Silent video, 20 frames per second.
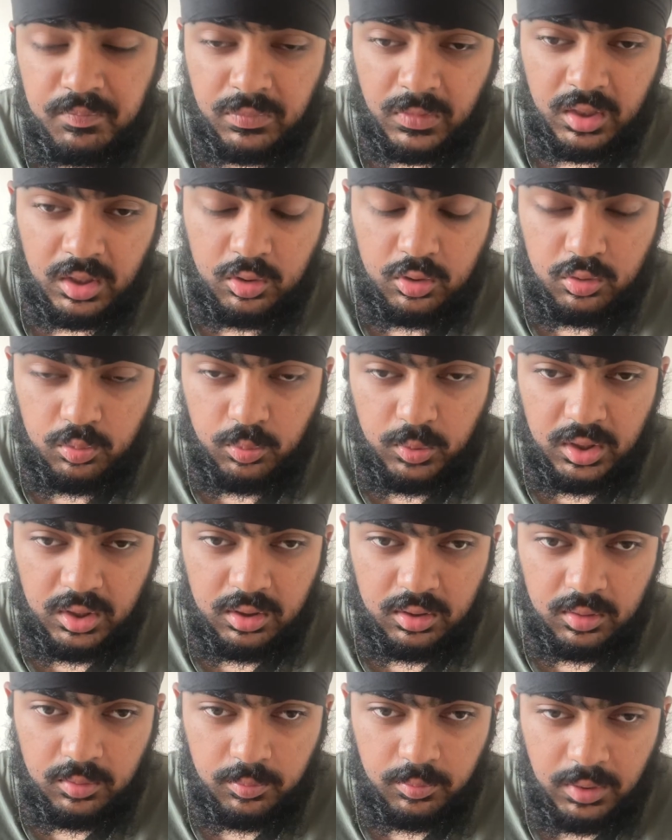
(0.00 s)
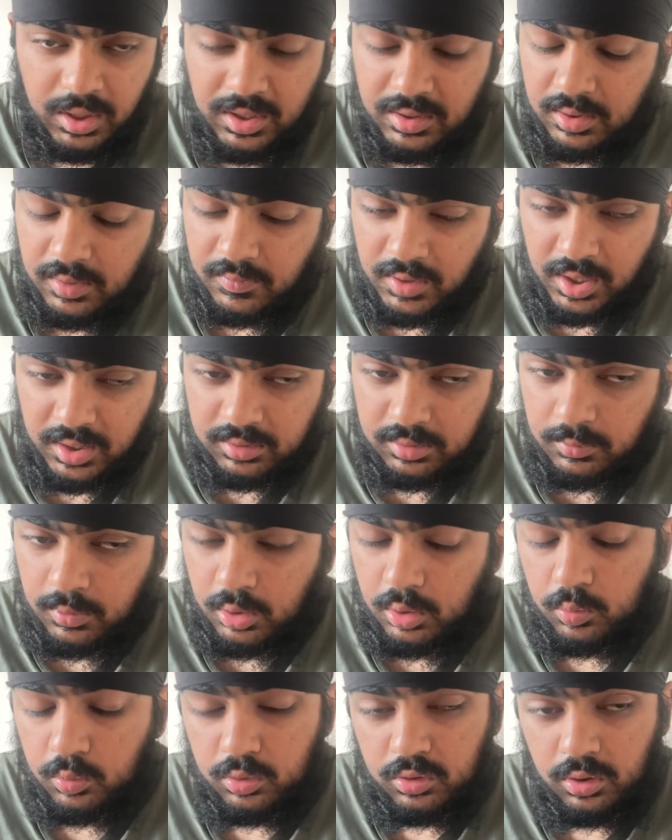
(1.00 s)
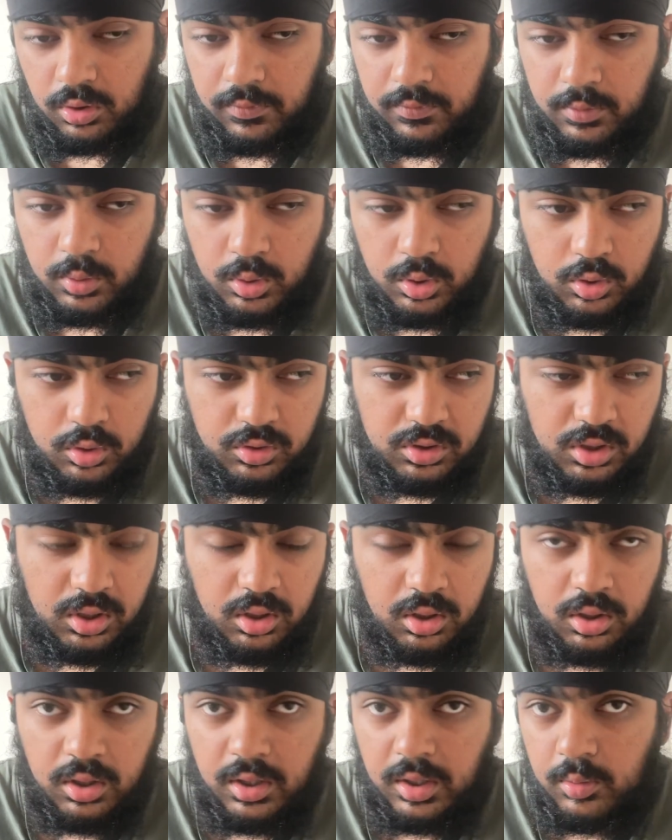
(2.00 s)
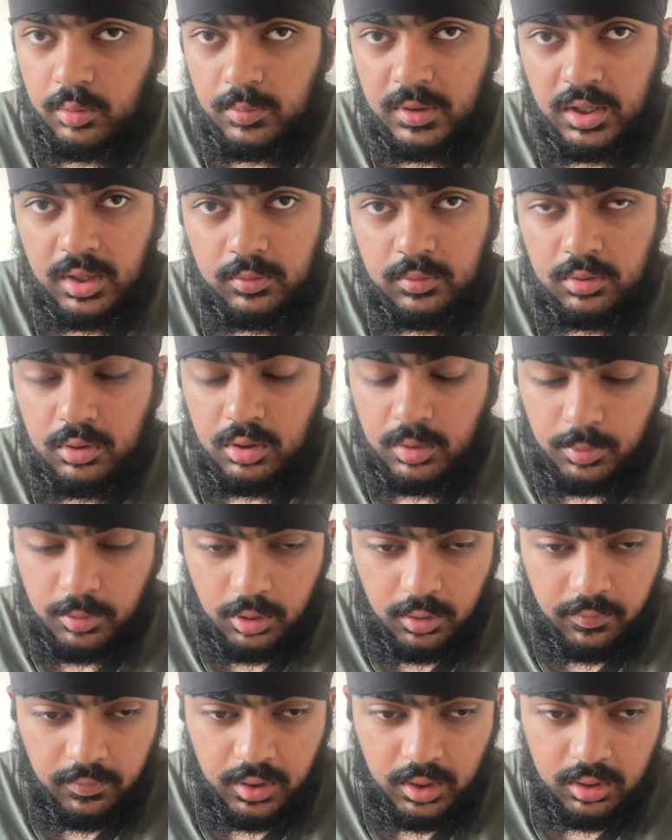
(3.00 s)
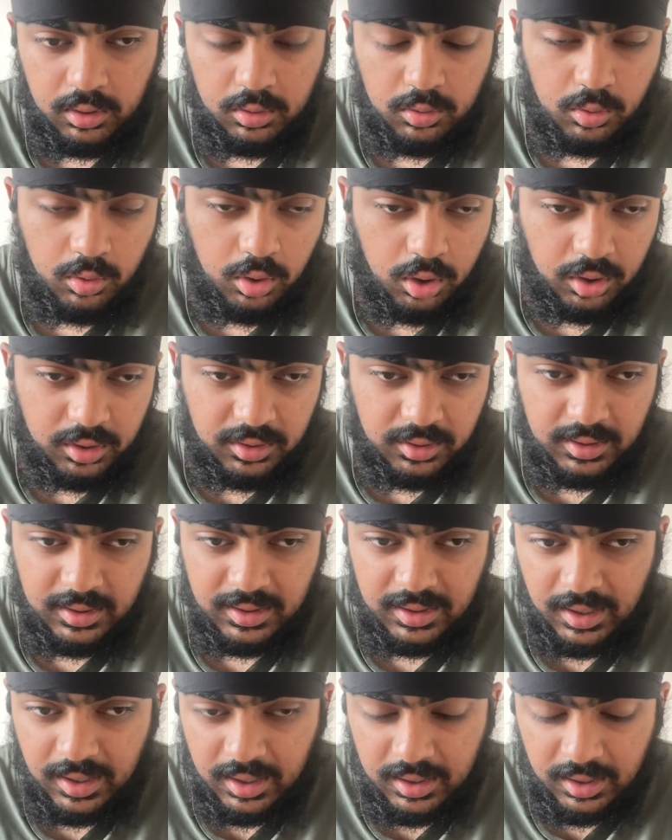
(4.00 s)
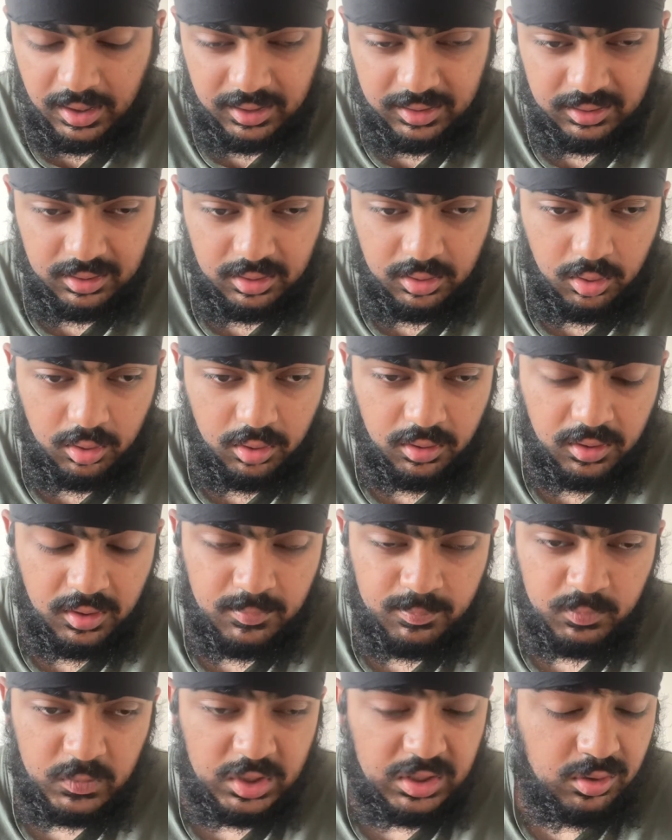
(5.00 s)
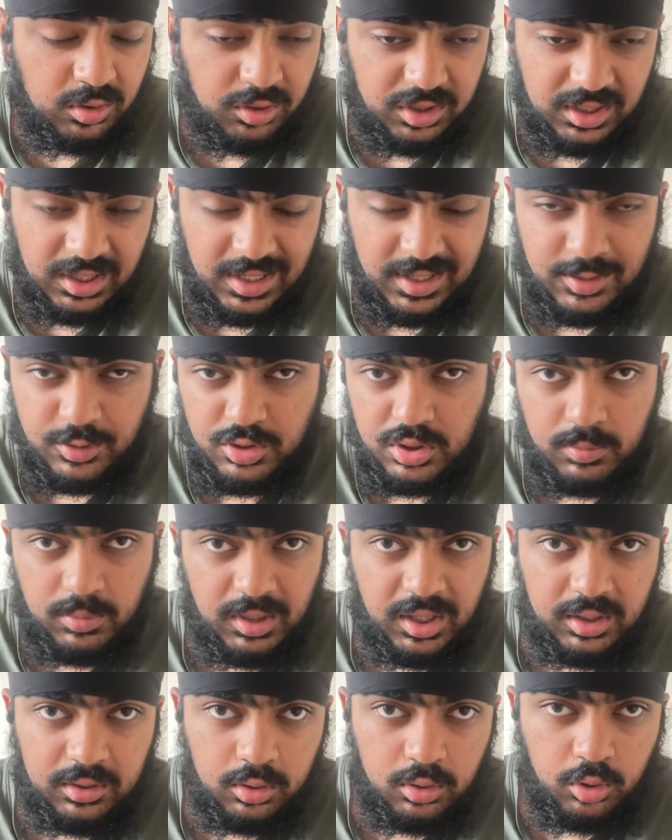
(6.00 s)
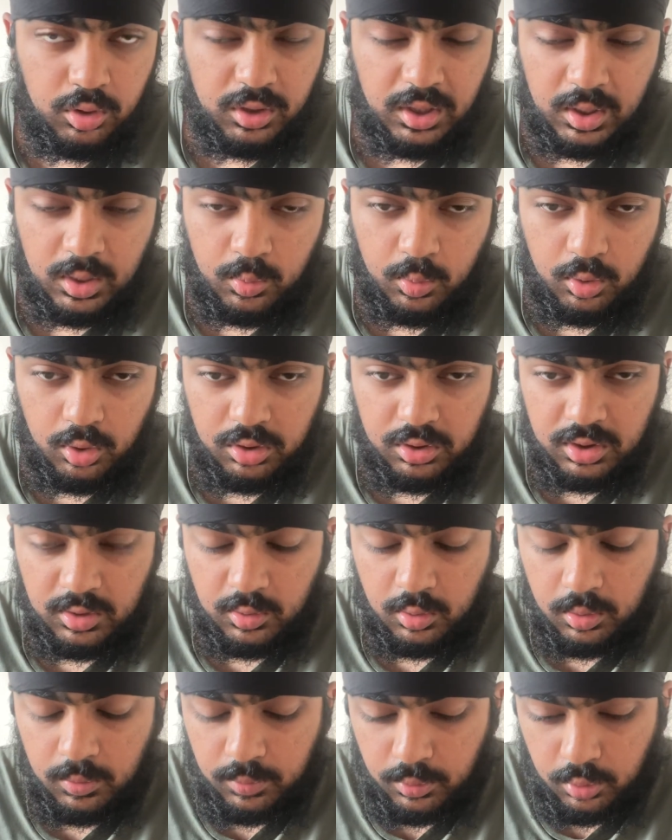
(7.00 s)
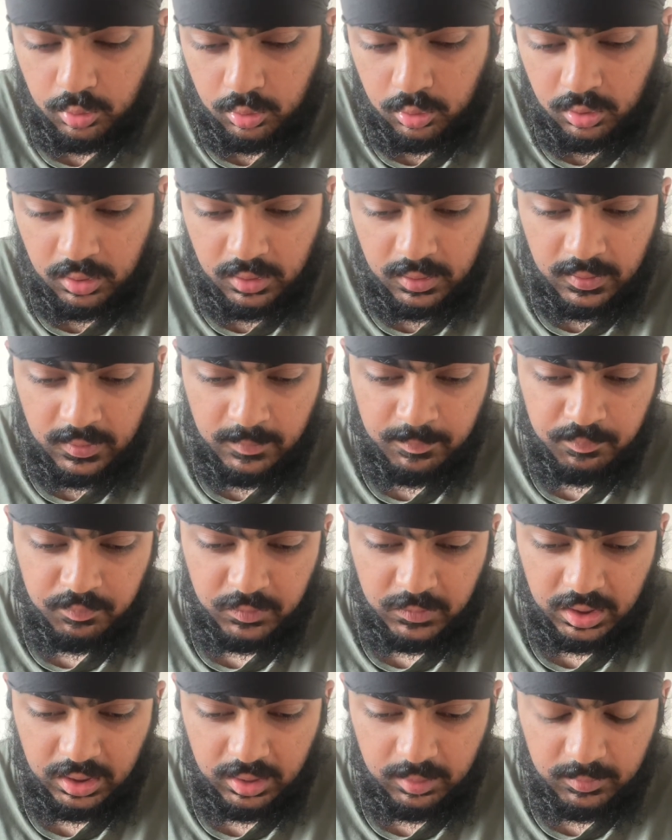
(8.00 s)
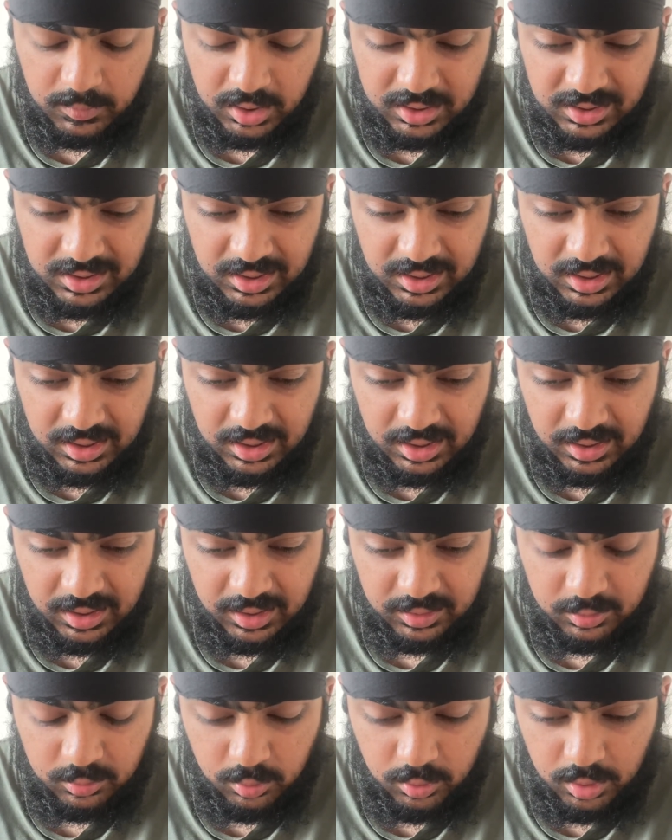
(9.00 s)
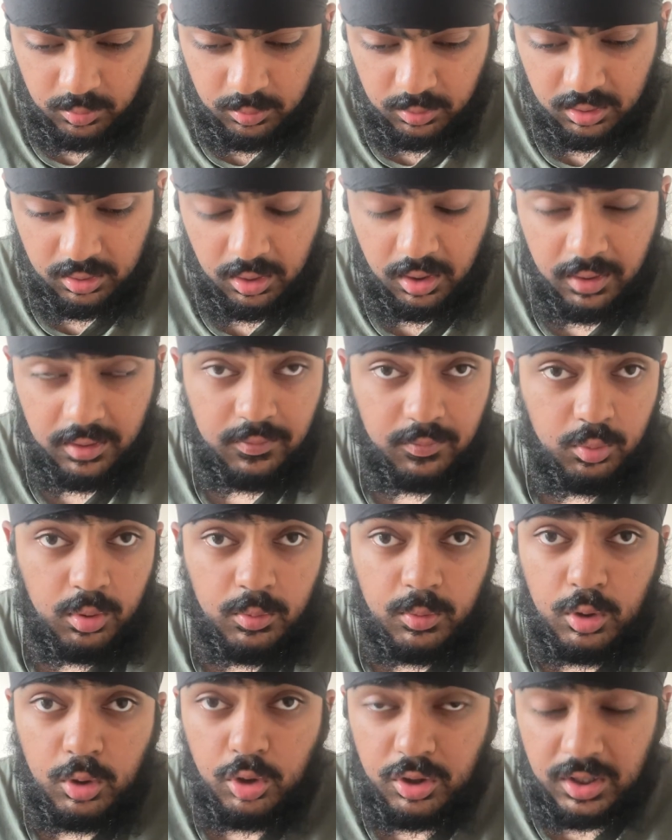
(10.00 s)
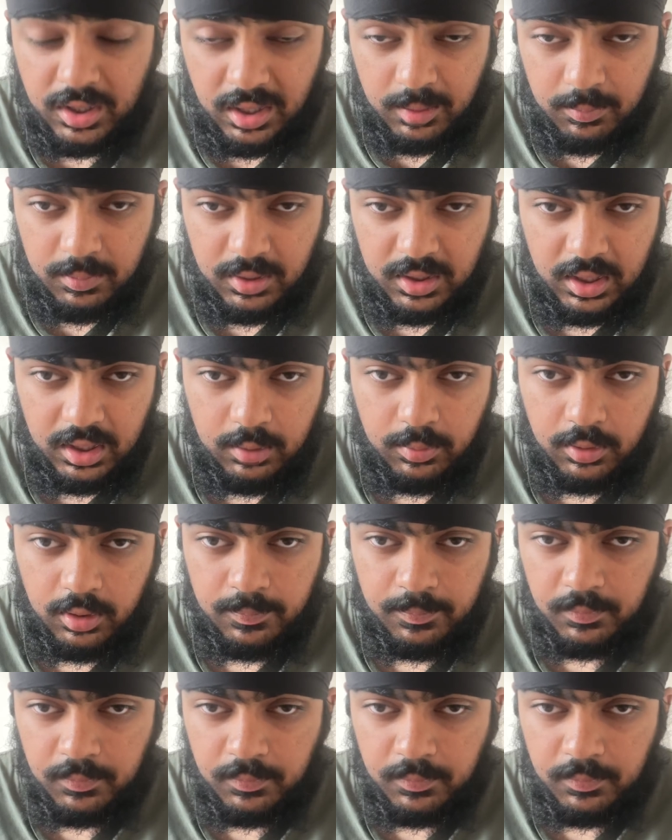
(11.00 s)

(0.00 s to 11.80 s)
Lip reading: Because with basically, if Casemiro was a few years younger, it would be absolutely perfect. Ugarte again he's got the energy, but hasn't got that quality on the ball that you need, and that's why we were looking Baleba.